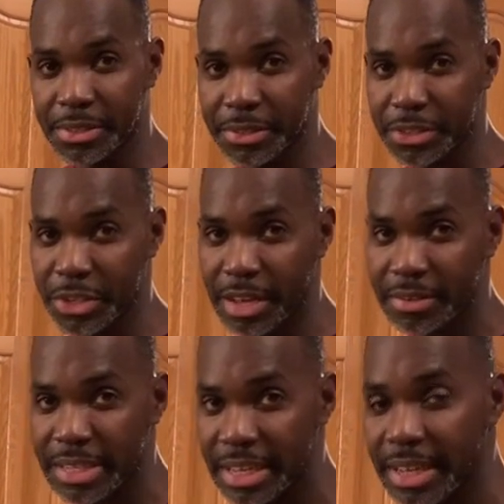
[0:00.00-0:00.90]
So you have
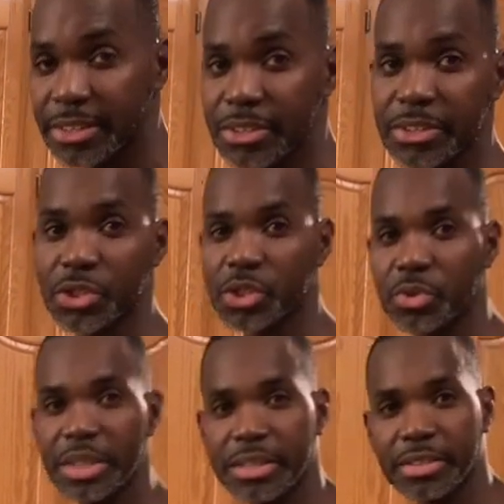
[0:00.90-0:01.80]
that nice
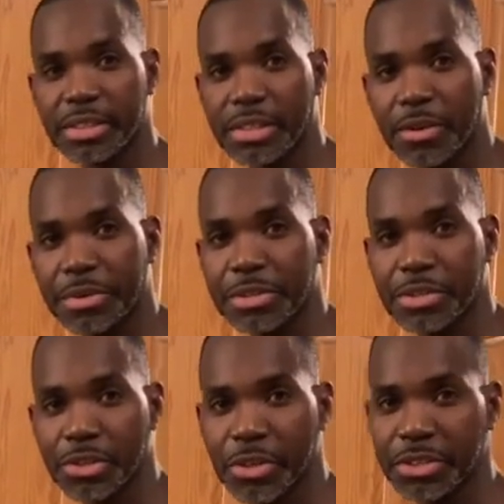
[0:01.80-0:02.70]
sweet and sour and
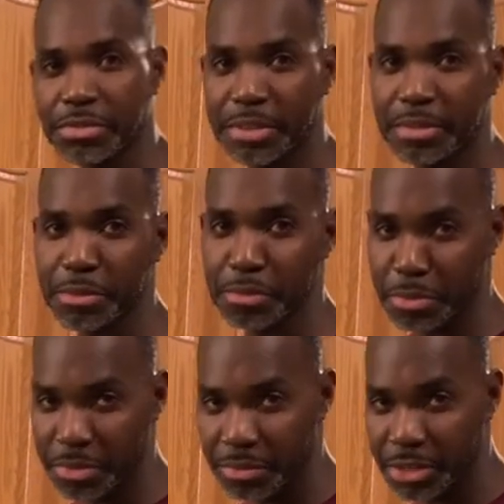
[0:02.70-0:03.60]
salty flavor from
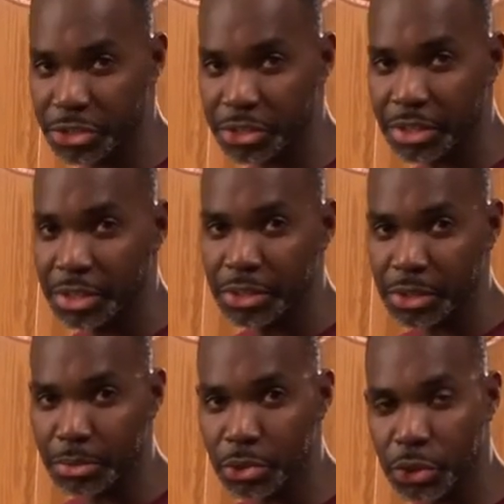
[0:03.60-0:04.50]
the fish. So
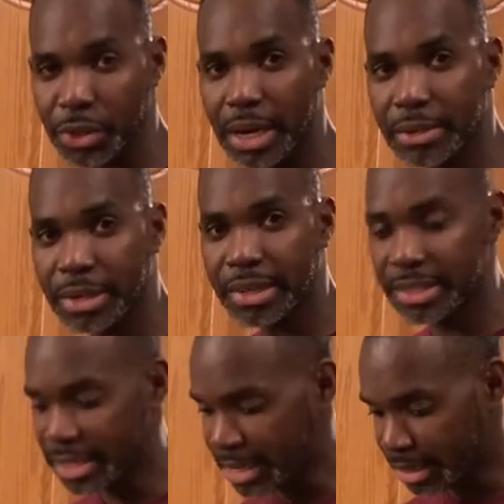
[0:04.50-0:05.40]
I'm going to show you how to cut
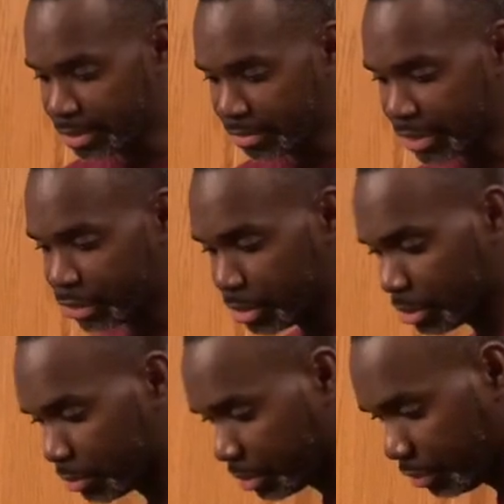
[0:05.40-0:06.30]
the vegetables
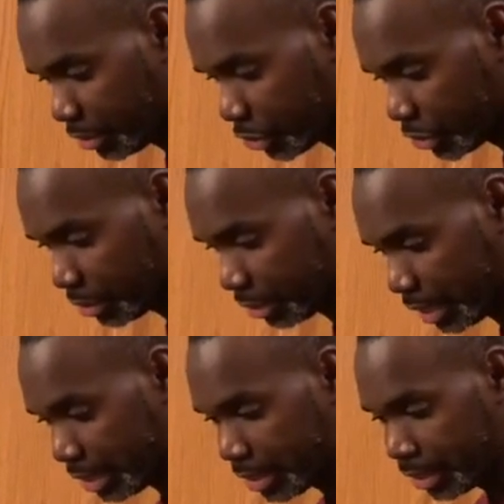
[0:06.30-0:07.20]
for the fish.
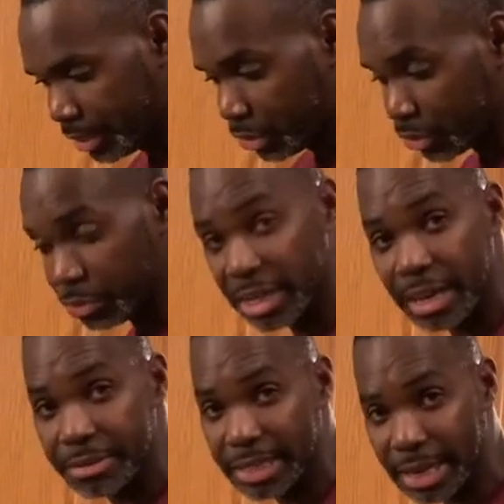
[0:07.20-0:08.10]
Okay. So we
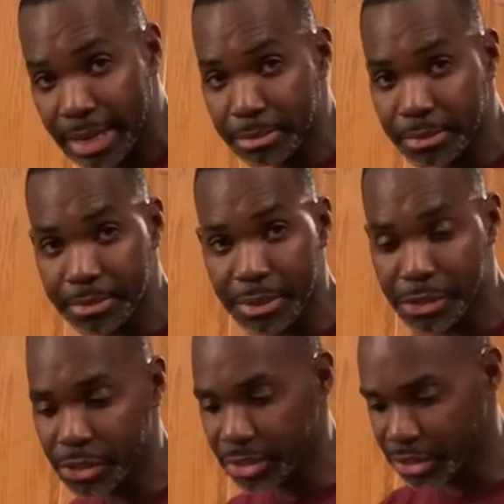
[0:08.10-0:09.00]
have thyme. As
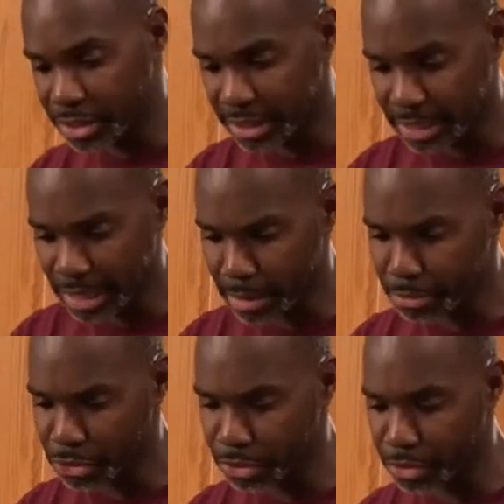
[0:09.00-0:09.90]
you can see, the thyme, I'm
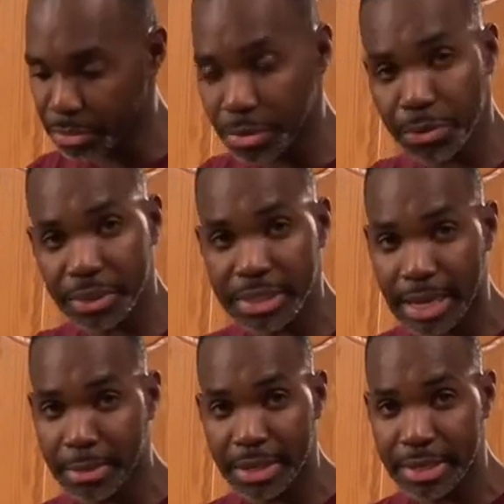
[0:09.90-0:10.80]
just going to throw the
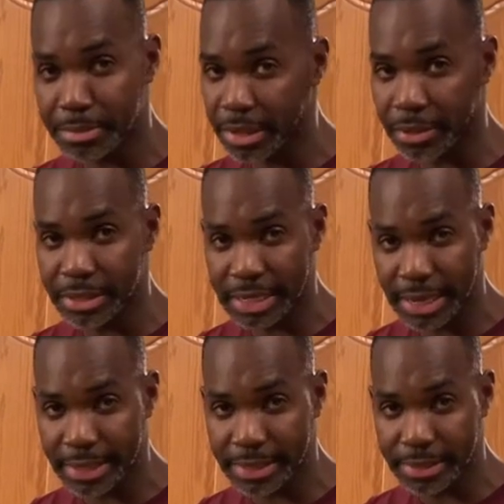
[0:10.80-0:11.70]
thyme in it. I'm not going to tie
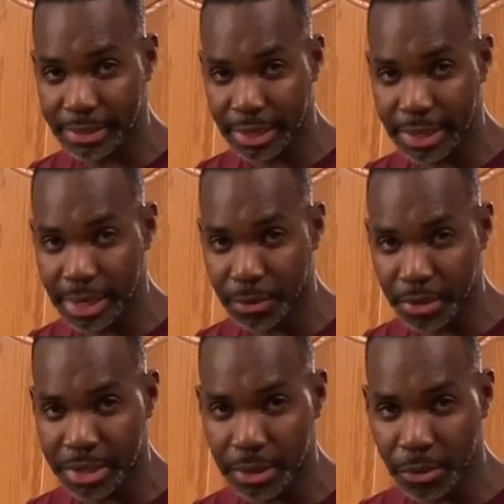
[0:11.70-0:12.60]
it. Okay. I
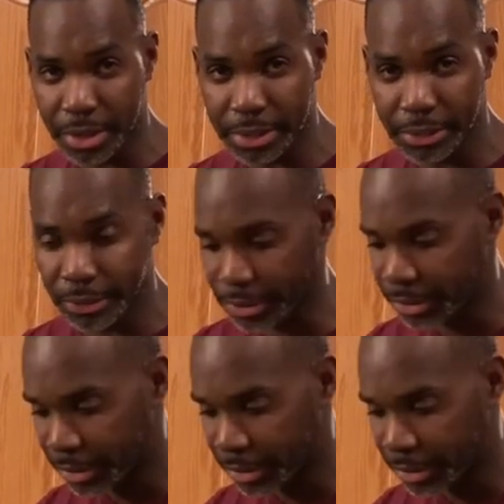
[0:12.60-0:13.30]
want the look.